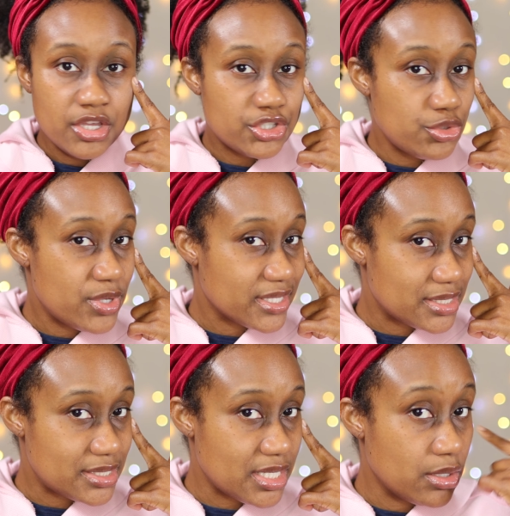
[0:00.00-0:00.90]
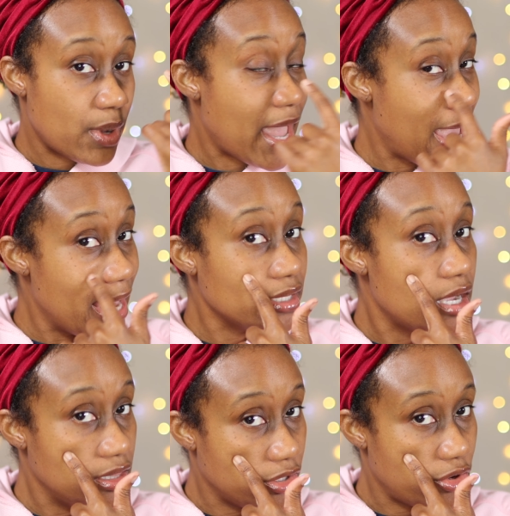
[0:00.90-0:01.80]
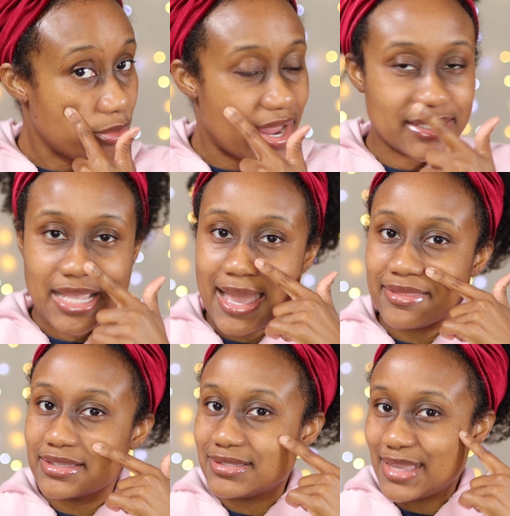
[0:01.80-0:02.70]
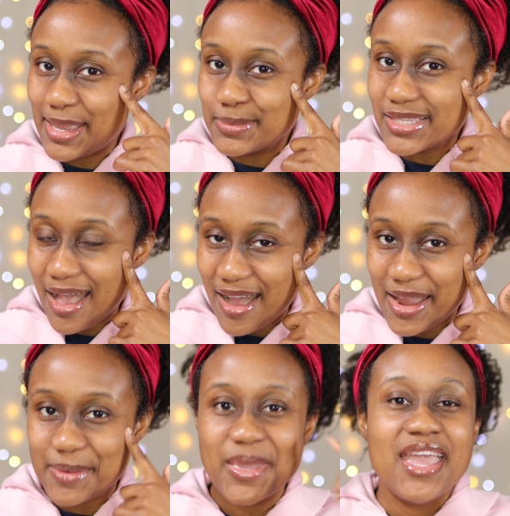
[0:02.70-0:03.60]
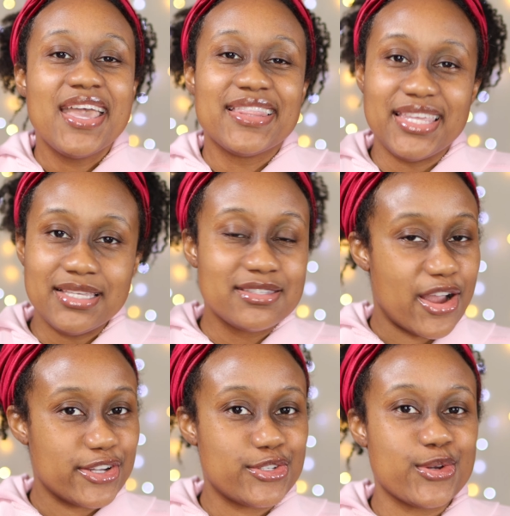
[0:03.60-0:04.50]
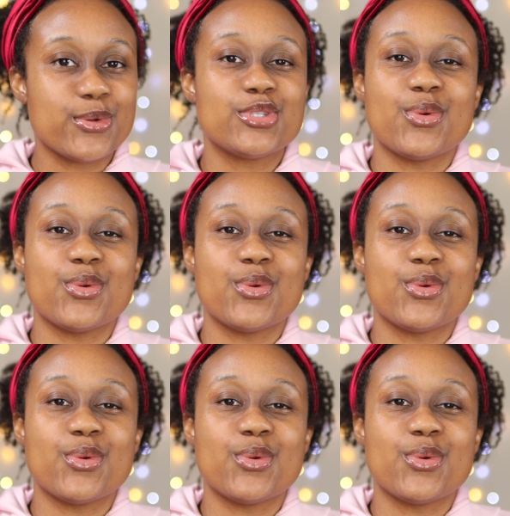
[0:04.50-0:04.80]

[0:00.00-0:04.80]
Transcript: to conceal and color correct at the same time these dark circles.